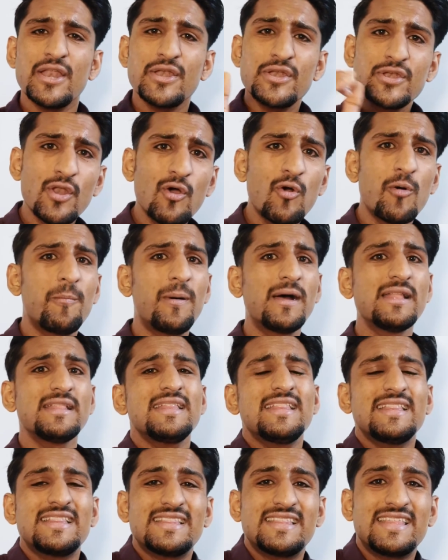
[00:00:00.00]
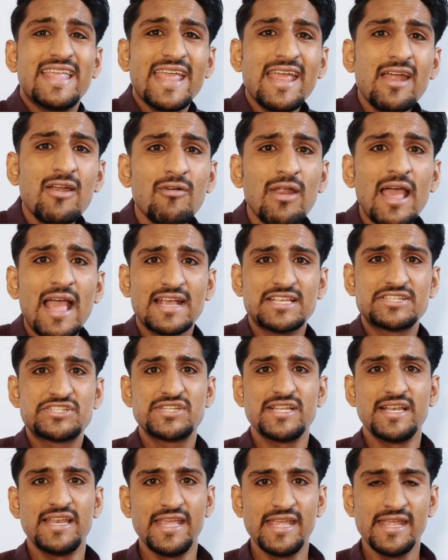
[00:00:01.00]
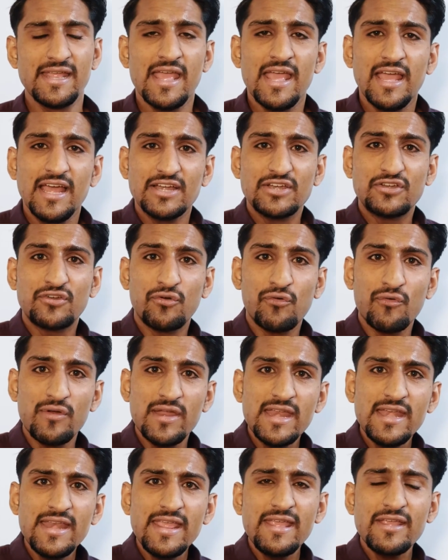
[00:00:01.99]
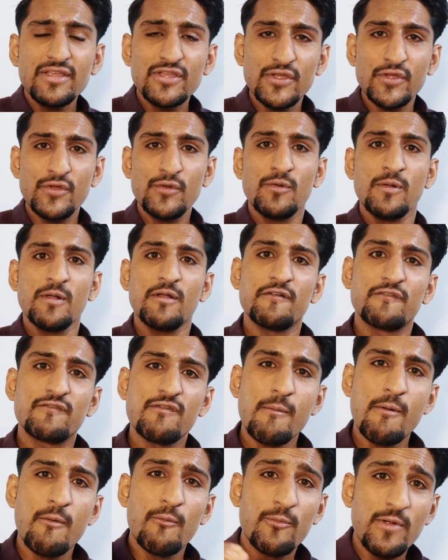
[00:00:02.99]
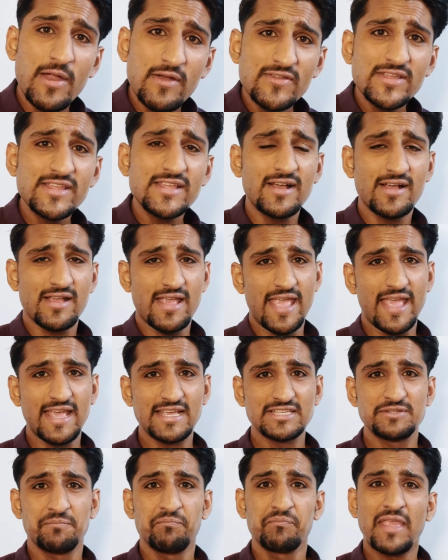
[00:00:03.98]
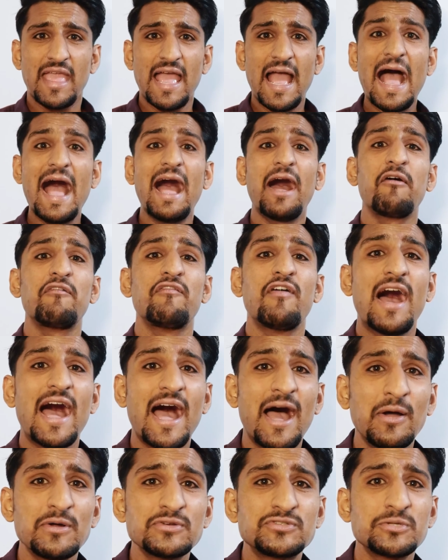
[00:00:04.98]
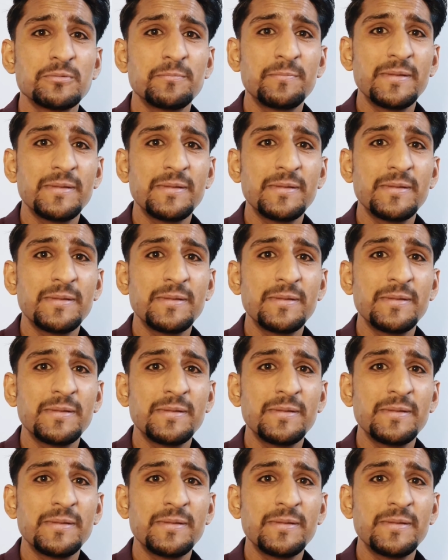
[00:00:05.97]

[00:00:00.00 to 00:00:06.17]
No, but they're actually training you from a very young age of how to